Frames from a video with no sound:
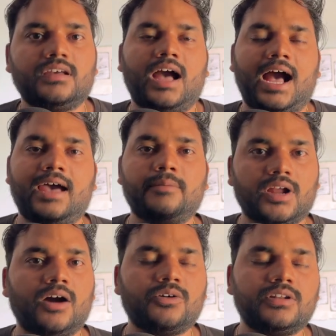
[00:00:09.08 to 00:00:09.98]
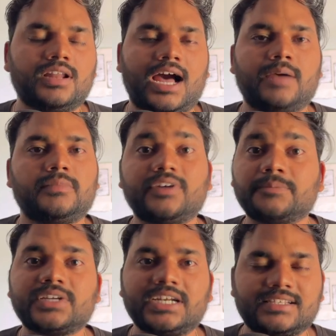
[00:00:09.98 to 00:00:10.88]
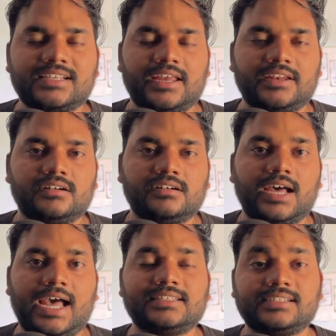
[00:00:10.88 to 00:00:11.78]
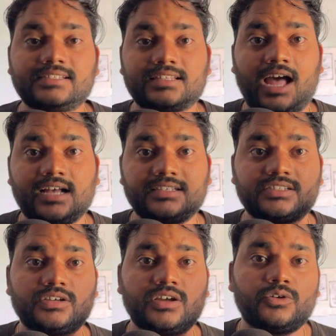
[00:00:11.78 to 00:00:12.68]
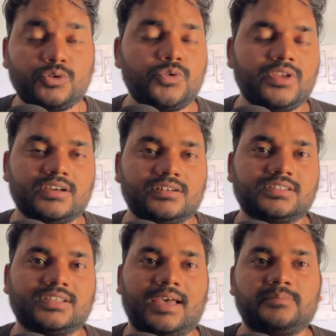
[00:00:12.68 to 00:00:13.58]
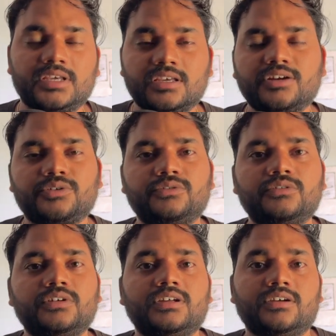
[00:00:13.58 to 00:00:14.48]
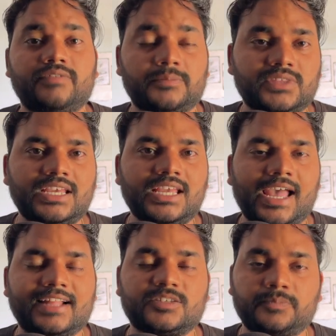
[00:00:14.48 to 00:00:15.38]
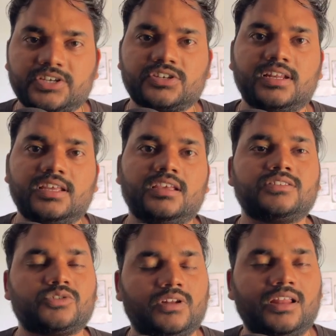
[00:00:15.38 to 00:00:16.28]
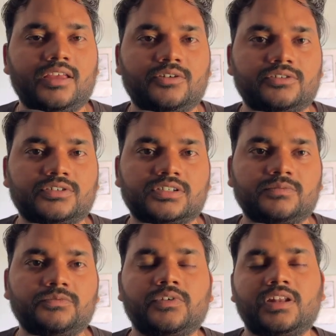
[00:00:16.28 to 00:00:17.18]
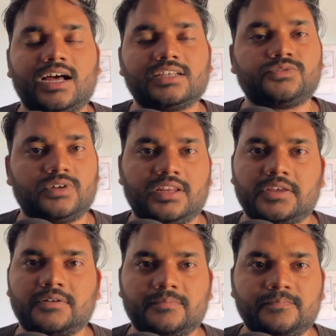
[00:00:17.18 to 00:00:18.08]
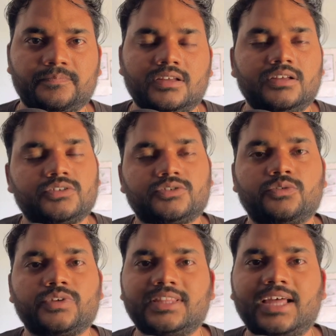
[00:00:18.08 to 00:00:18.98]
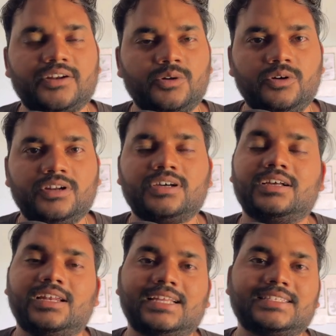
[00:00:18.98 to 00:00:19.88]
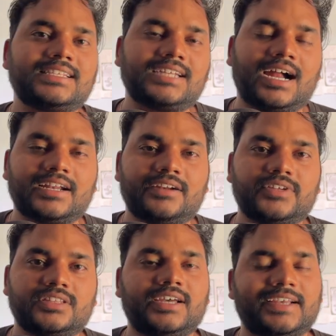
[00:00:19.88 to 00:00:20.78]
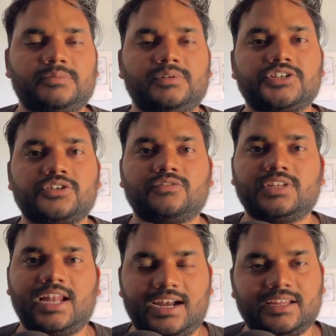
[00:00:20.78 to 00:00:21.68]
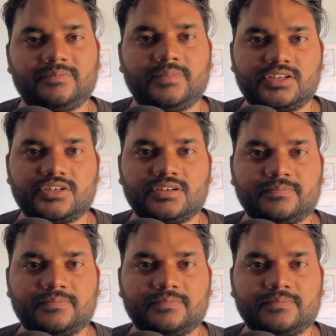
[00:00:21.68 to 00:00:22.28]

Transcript: I am Rahul, I am a Web3 designer, and since last 2 years I am being into Web3 and especially in Solana ecosystem for last 1 year. So with that note, let's get started with the explanation of the landing page.